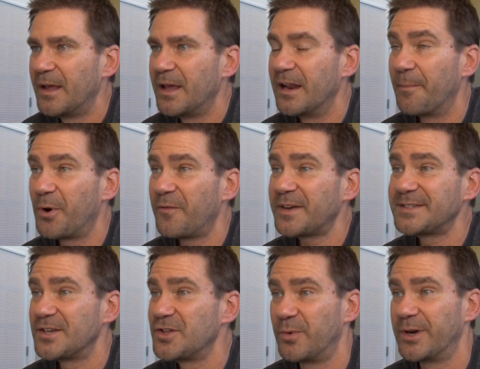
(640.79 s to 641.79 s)
In a perfect
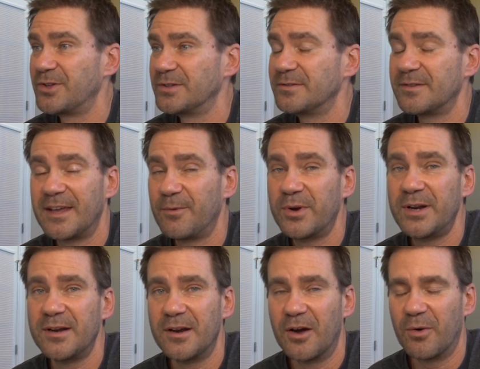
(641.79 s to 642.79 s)
situation, they
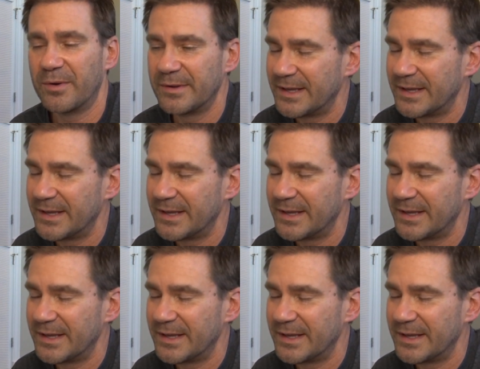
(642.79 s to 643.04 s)
wouldn't know,